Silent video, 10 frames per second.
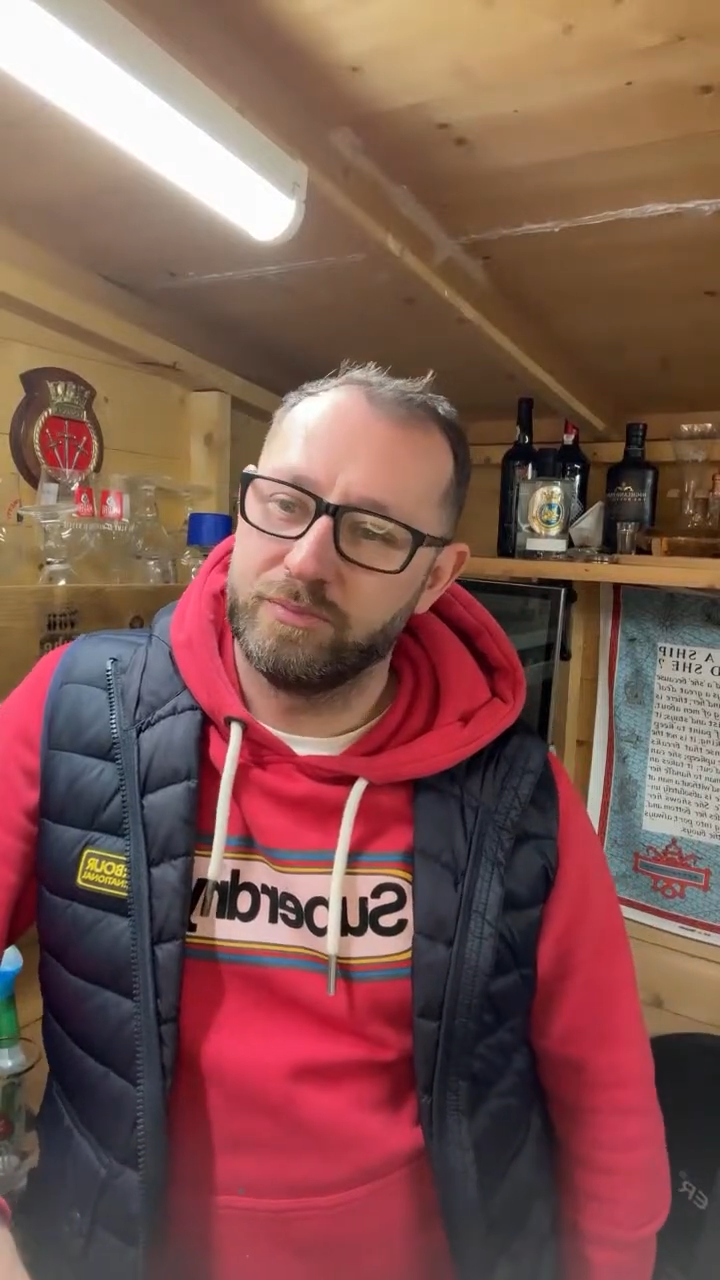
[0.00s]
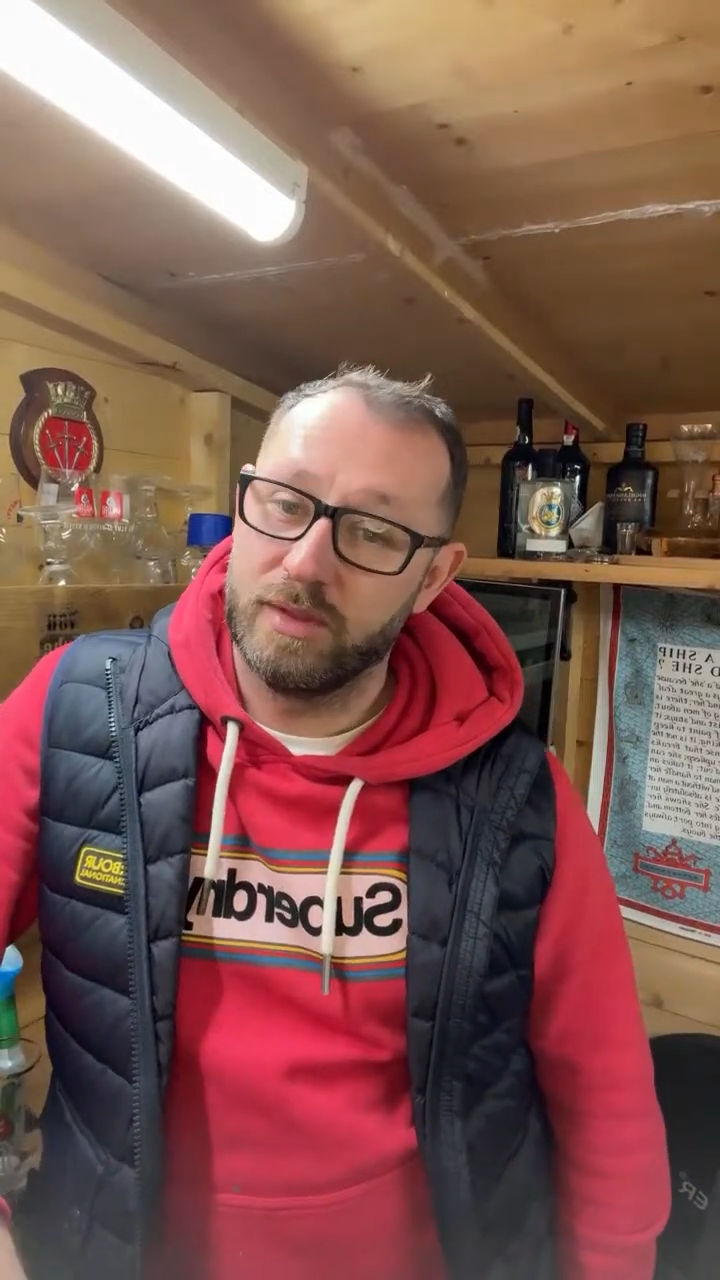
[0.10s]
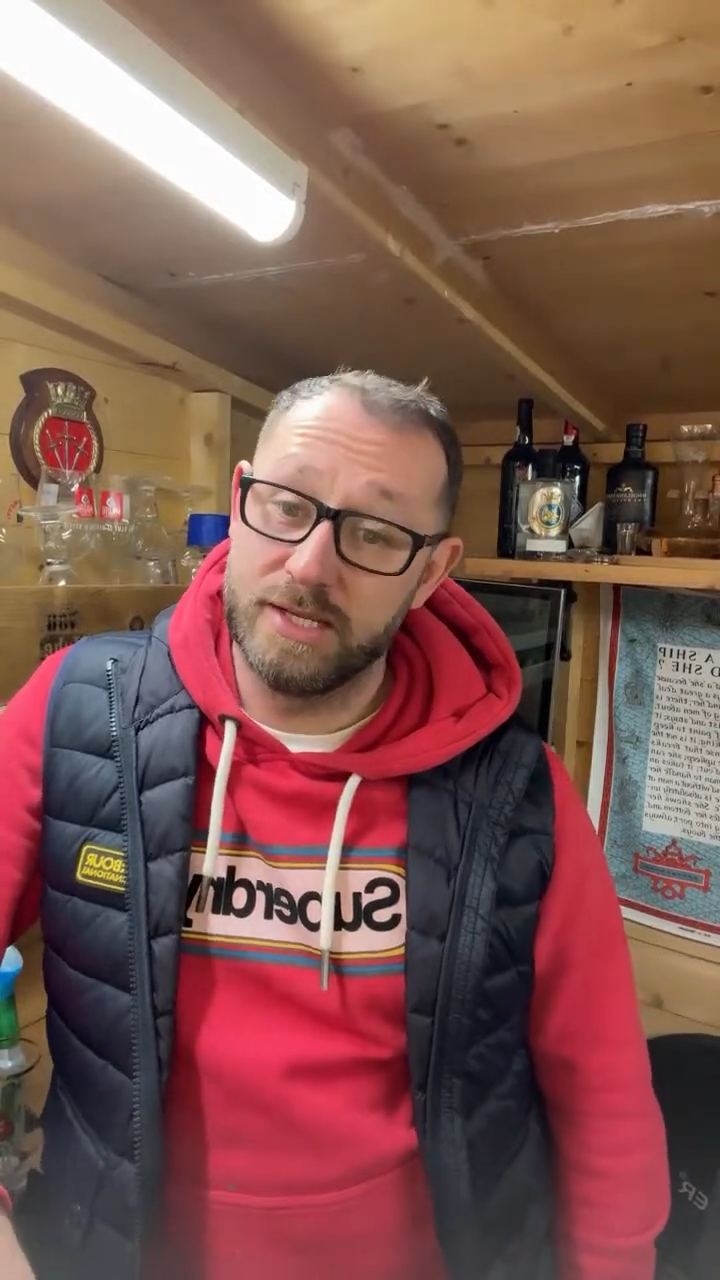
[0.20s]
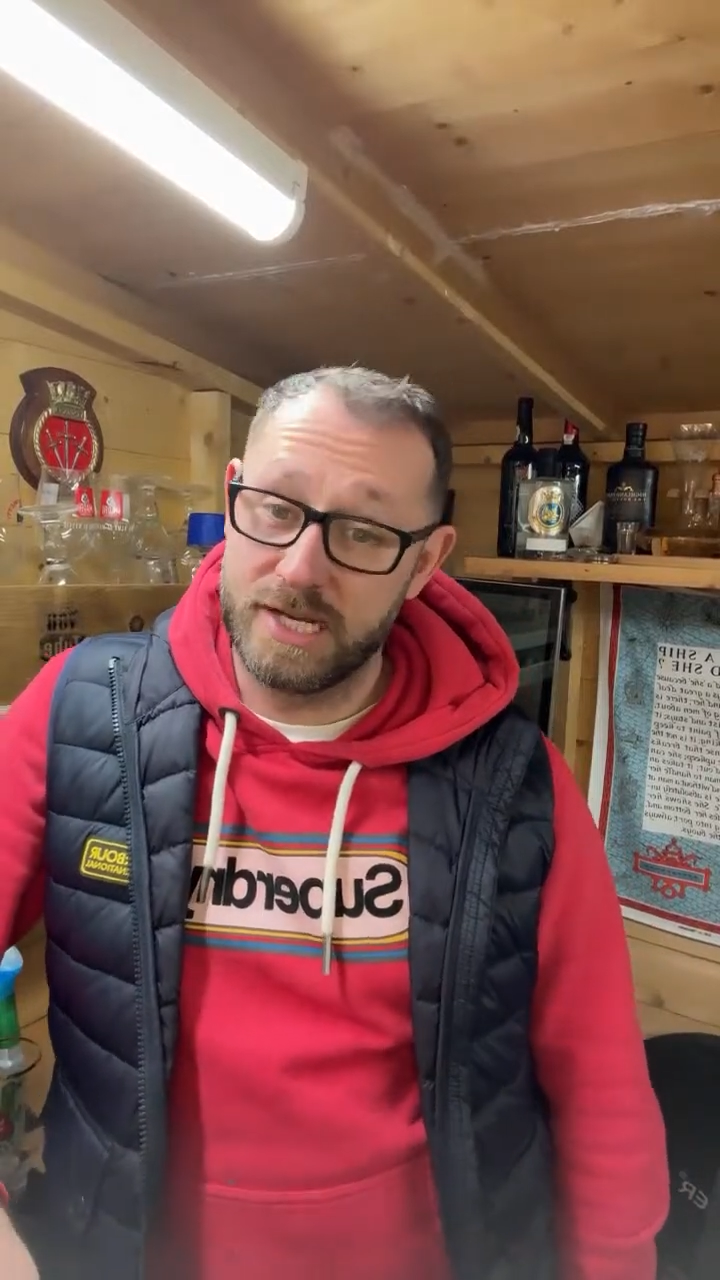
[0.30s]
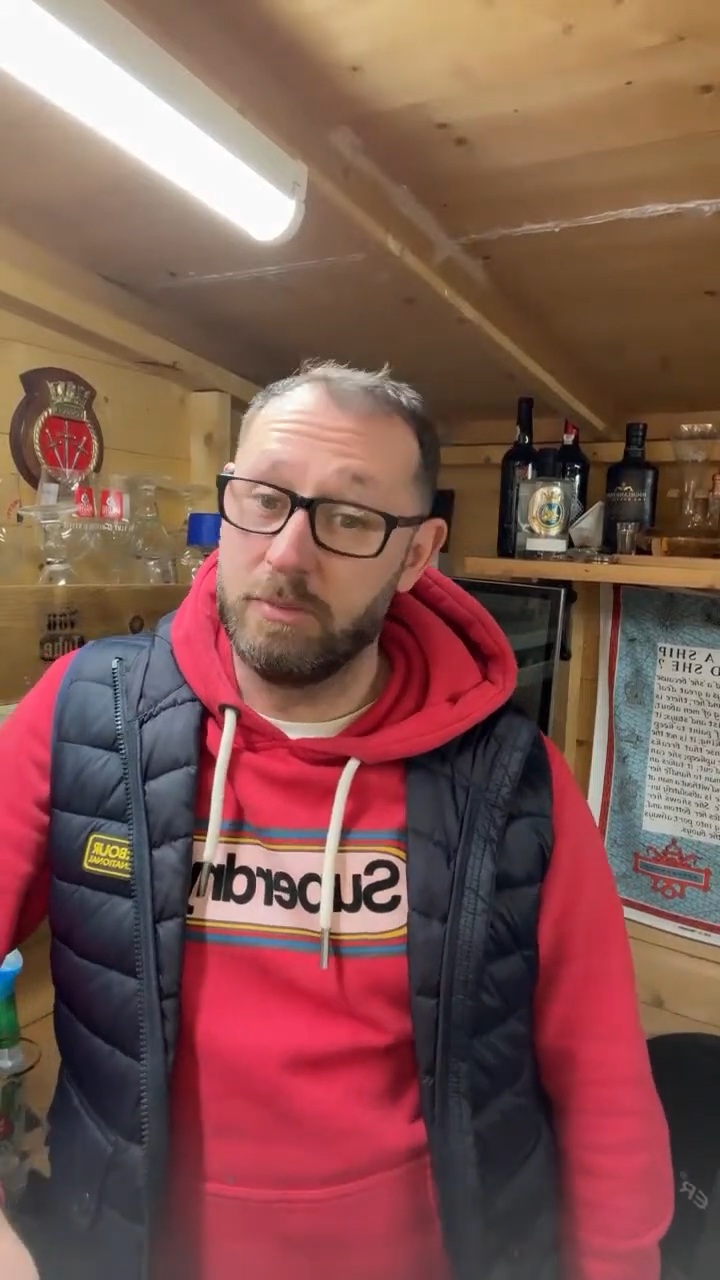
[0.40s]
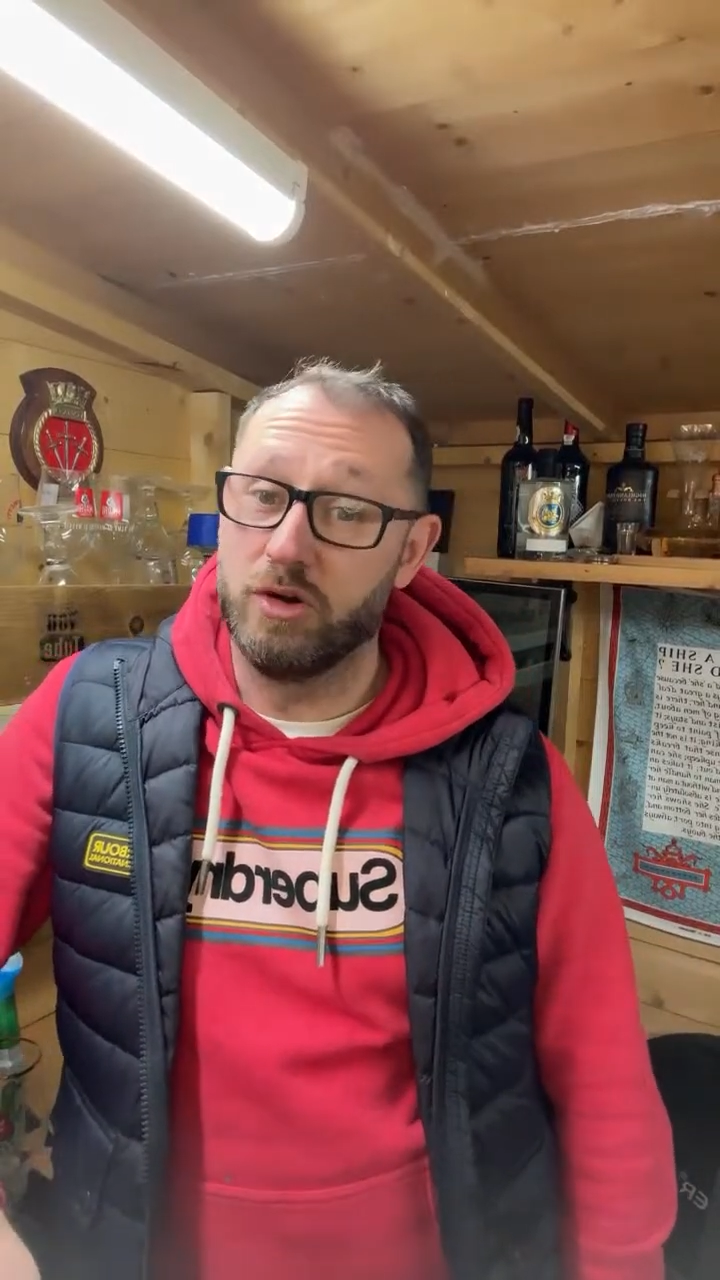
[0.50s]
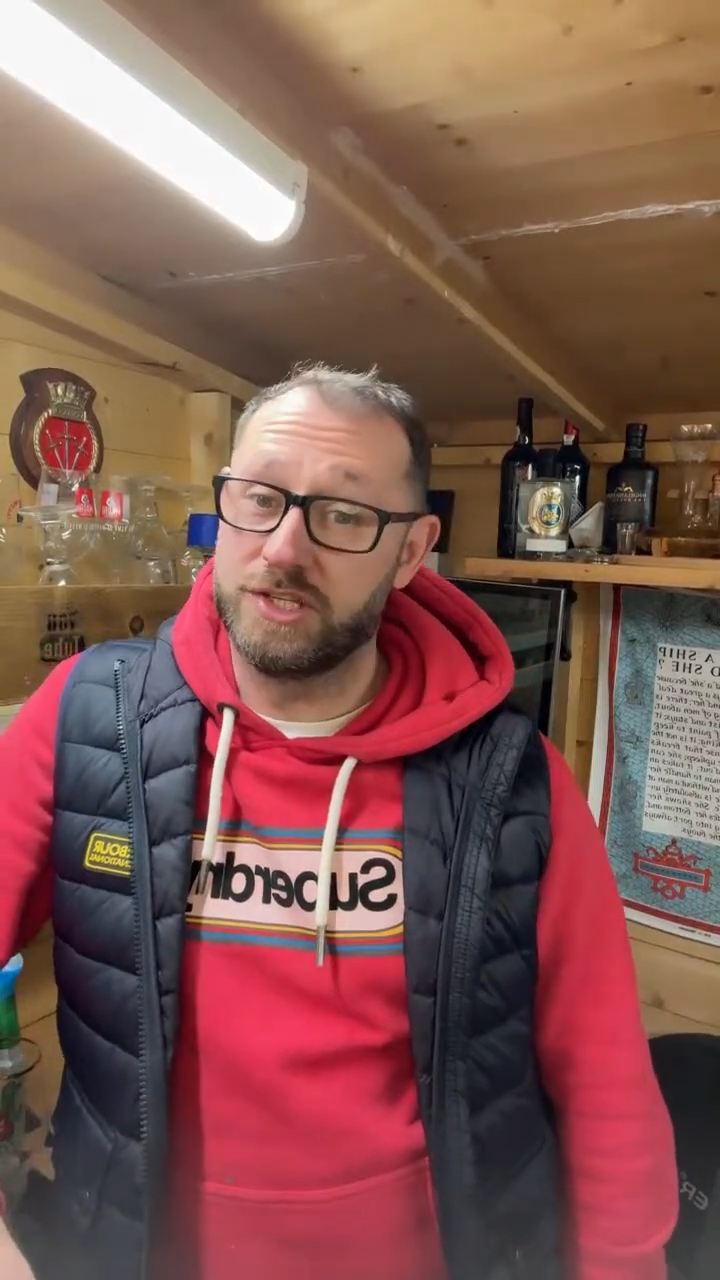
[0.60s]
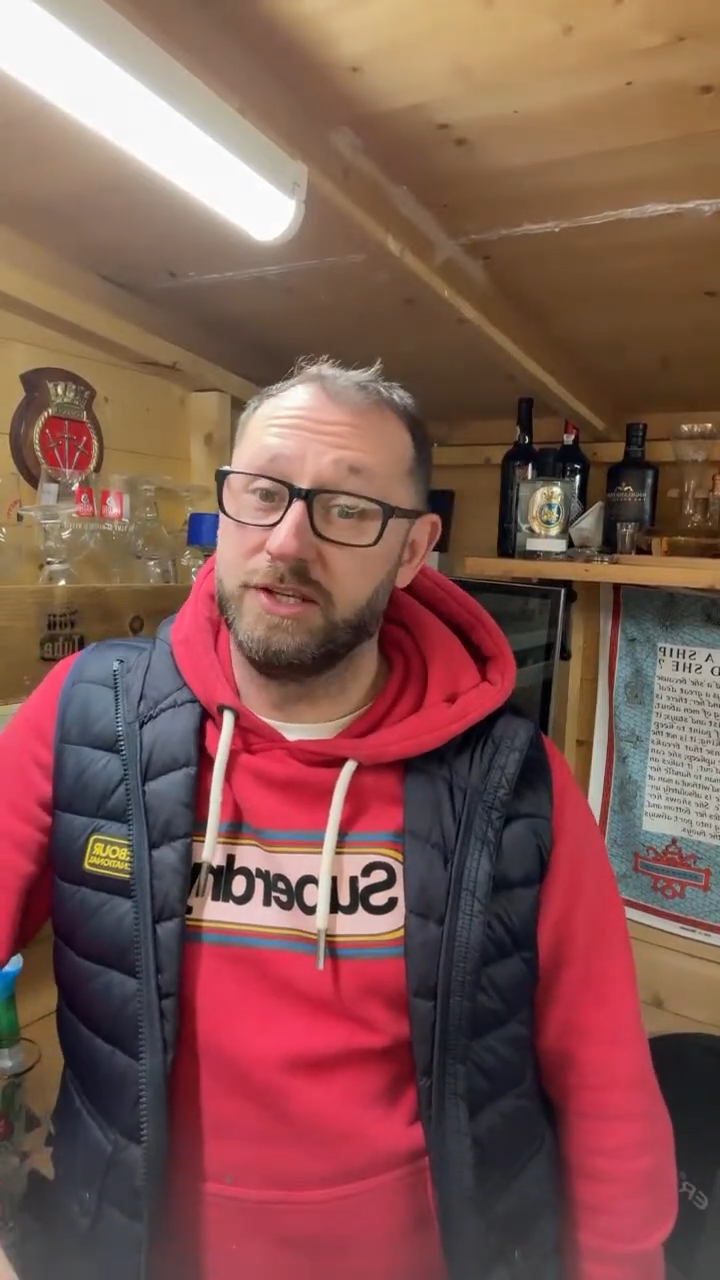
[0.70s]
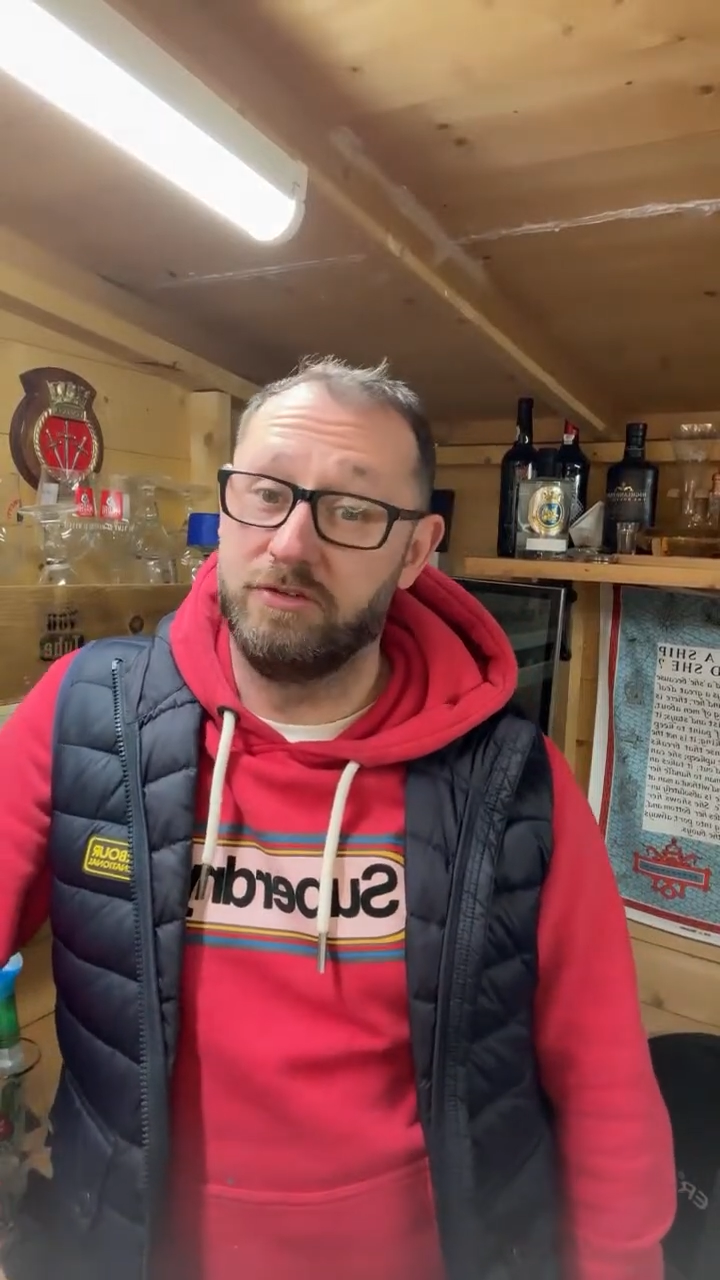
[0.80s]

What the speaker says: It was an MOT